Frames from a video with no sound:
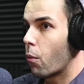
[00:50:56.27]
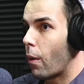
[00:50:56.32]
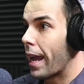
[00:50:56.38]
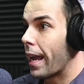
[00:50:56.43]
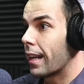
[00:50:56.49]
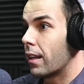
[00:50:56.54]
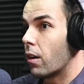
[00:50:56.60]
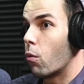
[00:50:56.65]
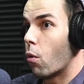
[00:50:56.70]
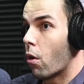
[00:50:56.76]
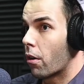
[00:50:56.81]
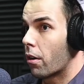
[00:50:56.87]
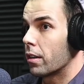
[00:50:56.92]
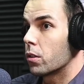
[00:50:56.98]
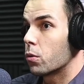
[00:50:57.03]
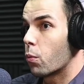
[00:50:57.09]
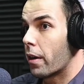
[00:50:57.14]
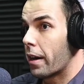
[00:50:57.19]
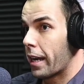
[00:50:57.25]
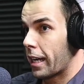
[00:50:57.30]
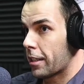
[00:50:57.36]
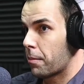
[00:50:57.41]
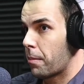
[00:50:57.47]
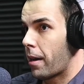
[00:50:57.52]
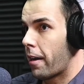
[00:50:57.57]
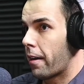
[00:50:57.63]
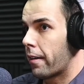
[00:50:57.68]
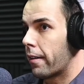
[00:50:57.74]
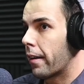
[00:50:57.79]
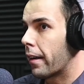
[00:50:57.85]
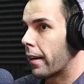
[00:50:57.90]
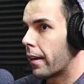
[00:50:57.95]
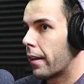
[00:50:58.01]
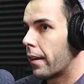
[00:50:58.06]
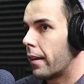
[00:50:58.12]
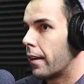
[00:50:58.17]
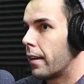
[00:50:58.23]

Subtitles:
when the warrants were expiring.